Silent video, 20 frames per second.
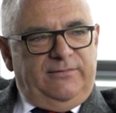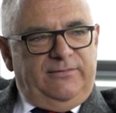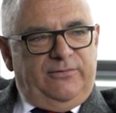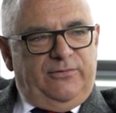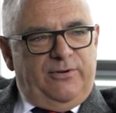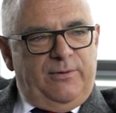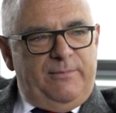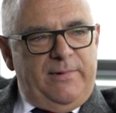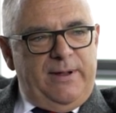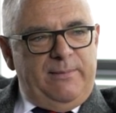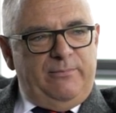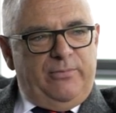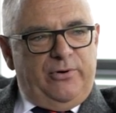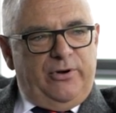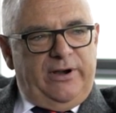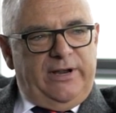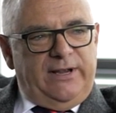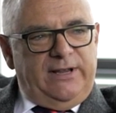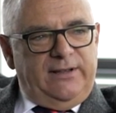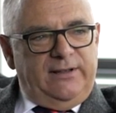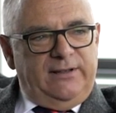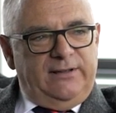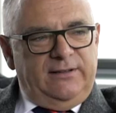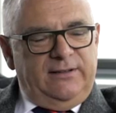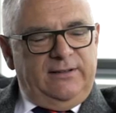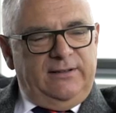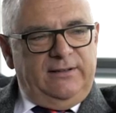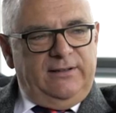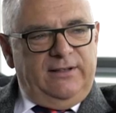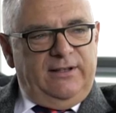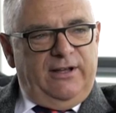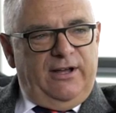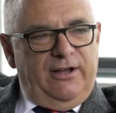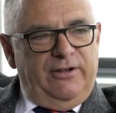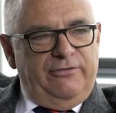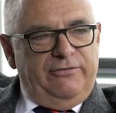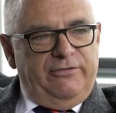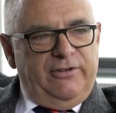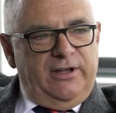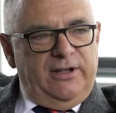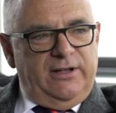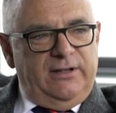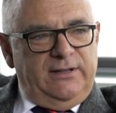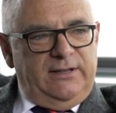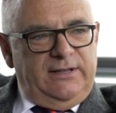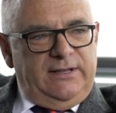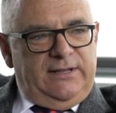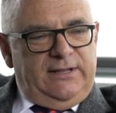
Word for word: remembering over